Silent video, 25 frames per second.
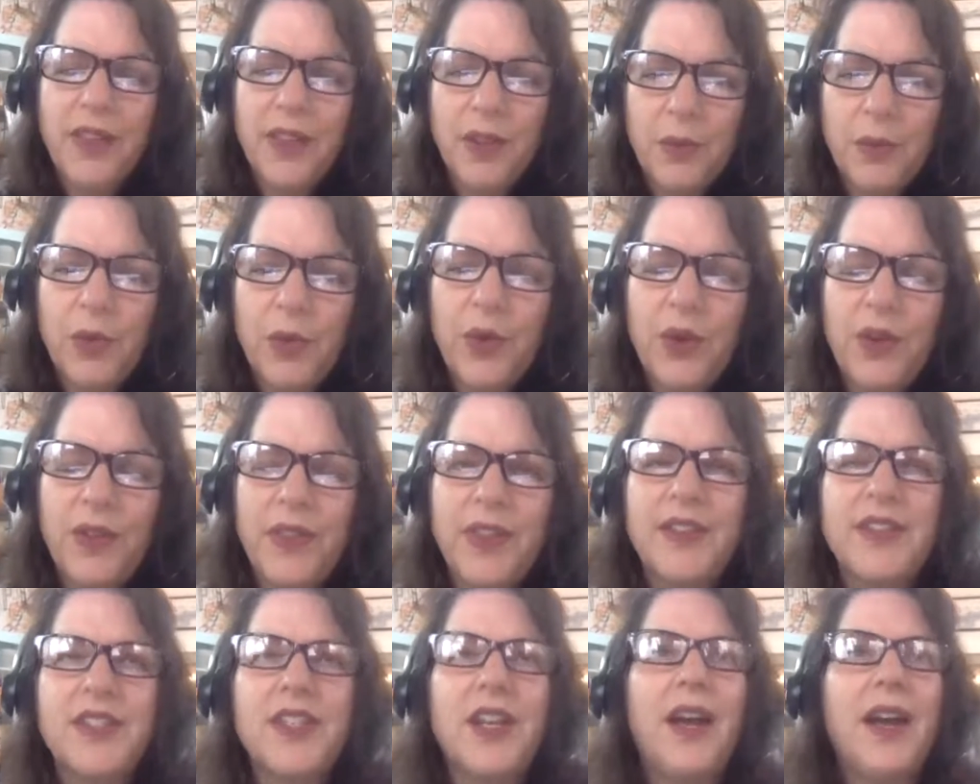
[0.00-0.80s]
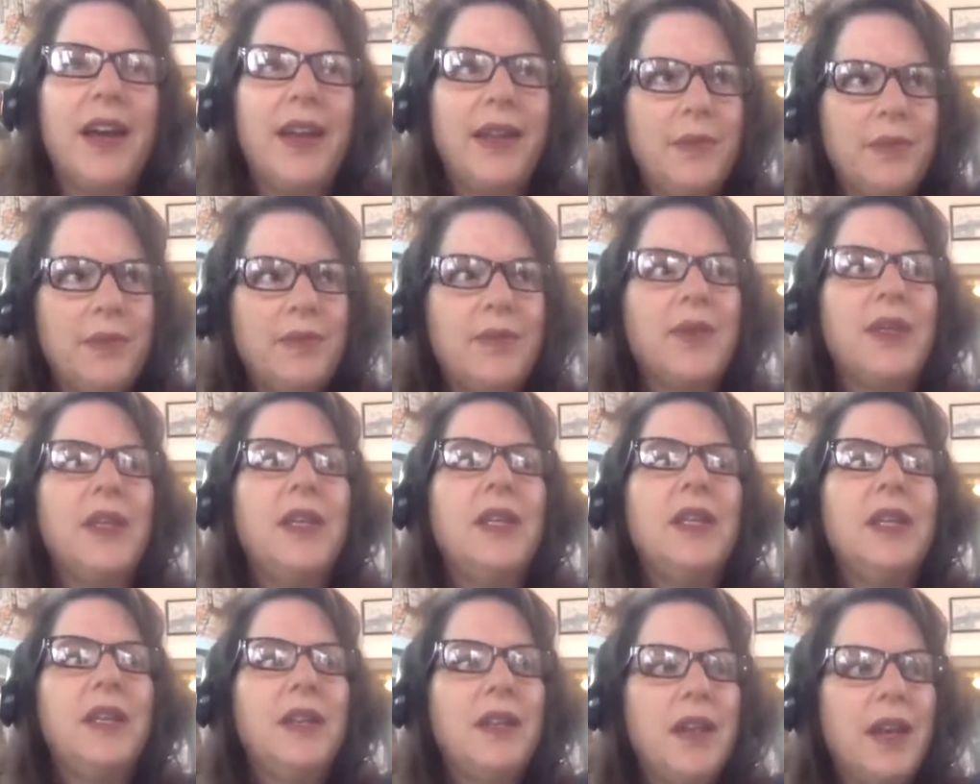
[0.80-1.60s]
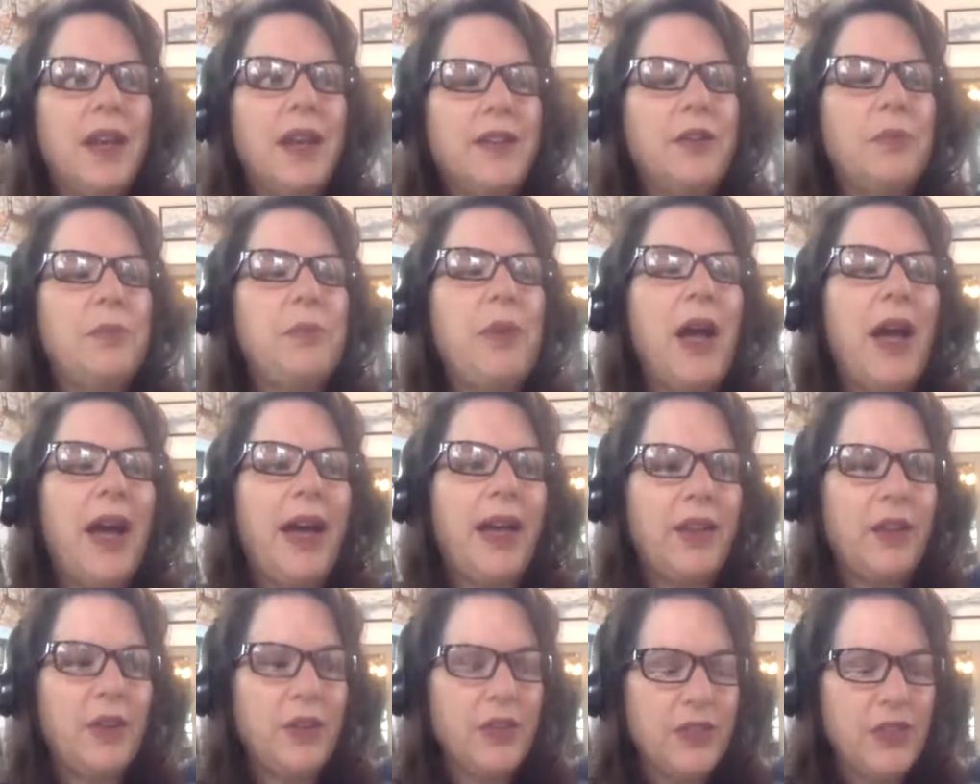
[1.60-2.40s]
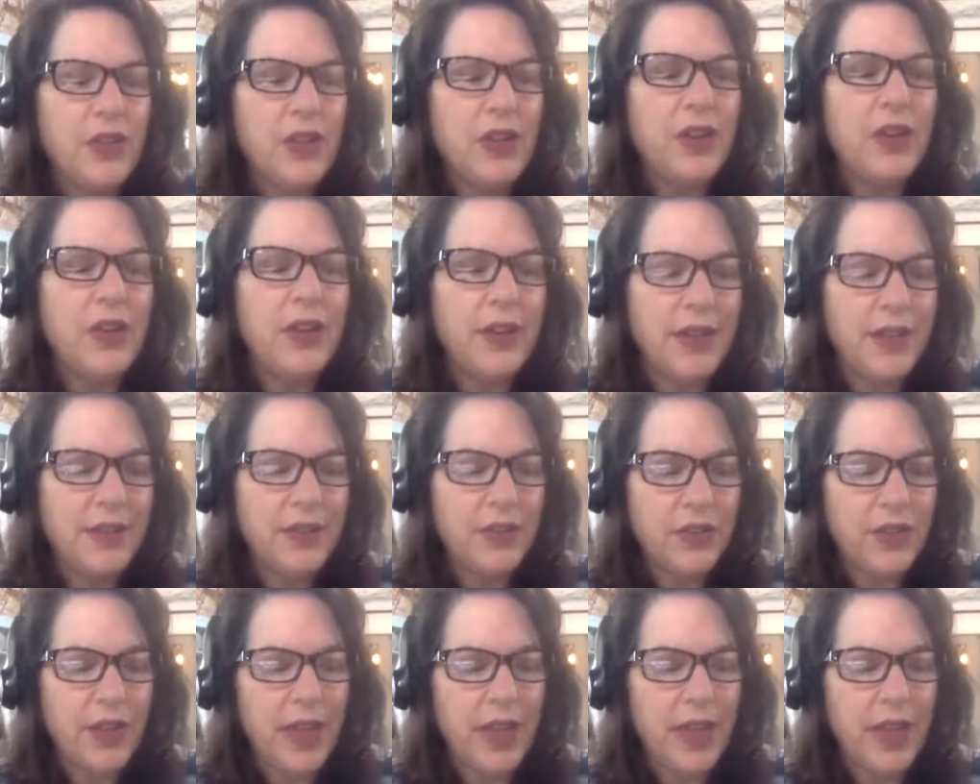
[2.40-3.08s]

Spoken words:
the more the time kind of piles on.